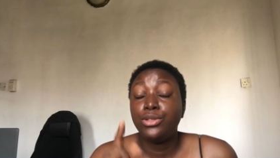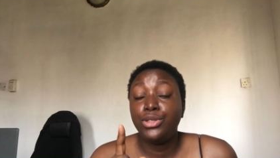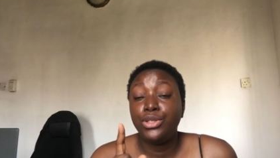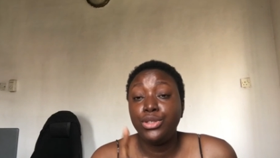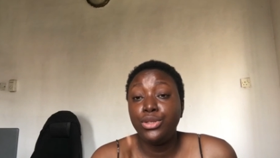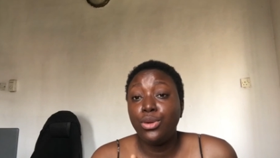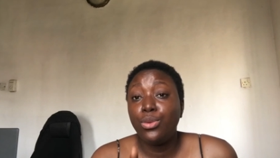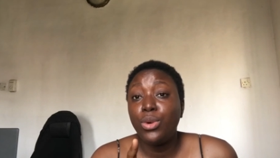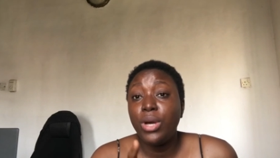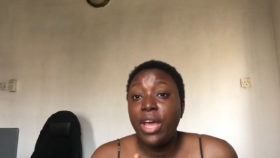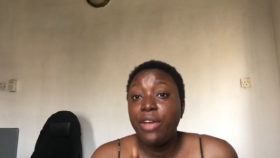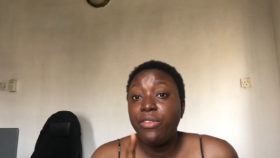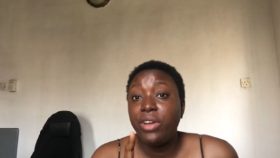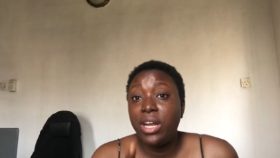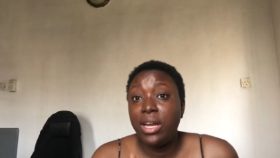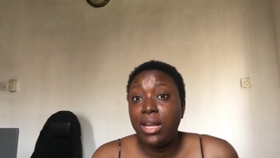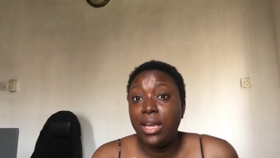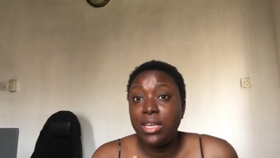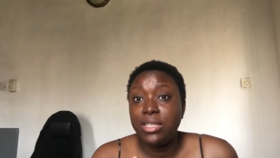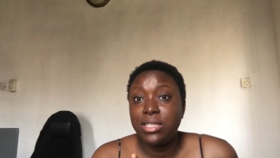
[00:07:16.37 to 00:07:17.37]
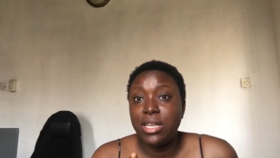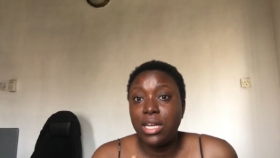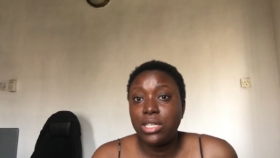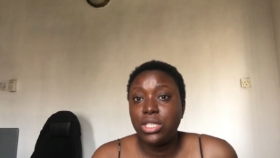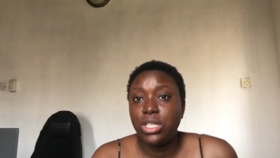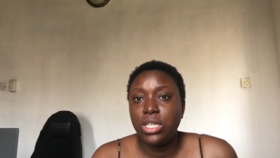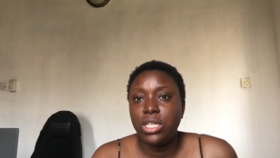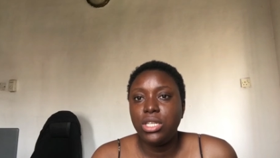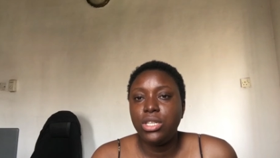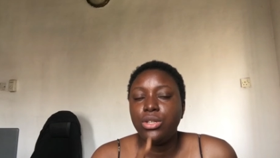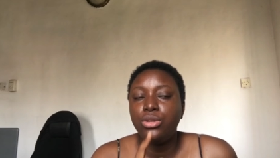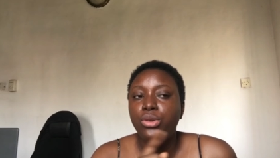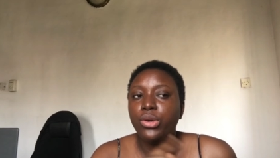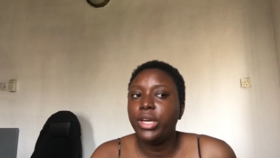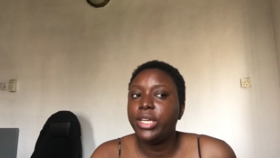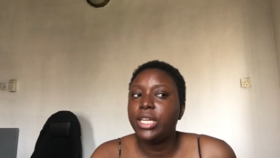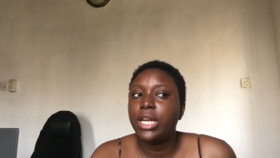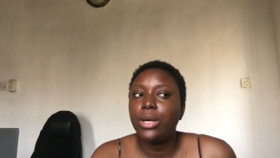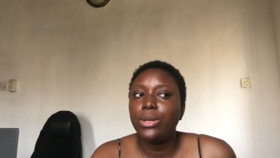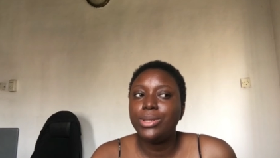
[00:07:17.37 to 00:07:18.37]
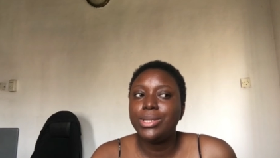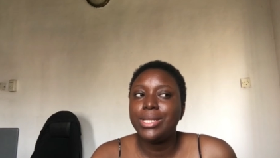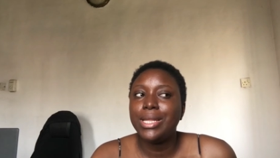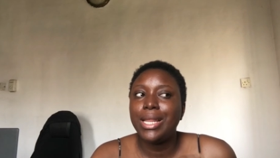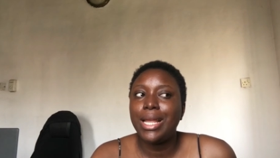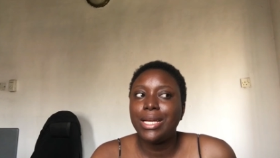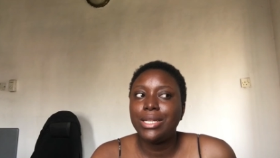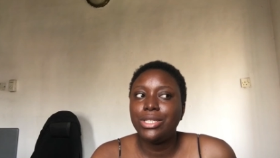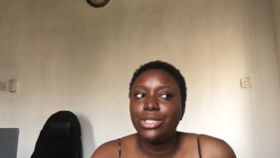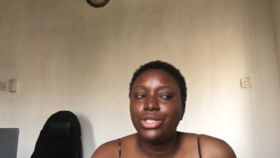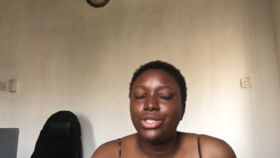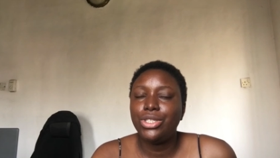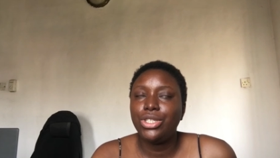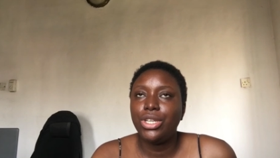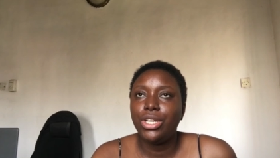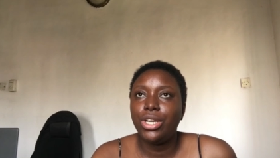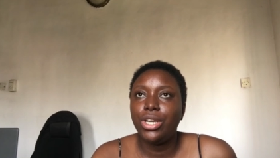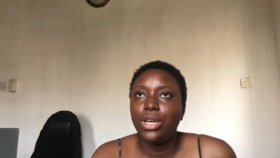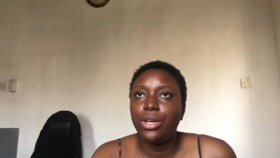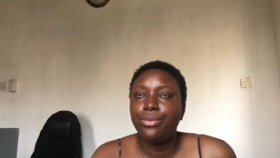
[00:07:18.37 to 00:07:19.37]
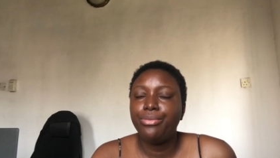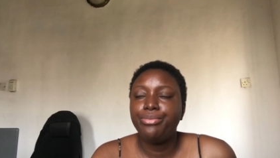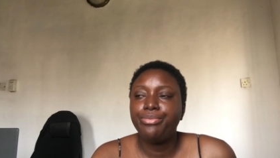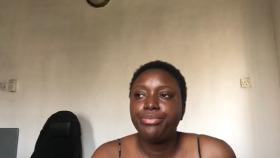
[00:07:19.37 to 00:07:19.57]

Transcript: do you know why I realized actually going out last year?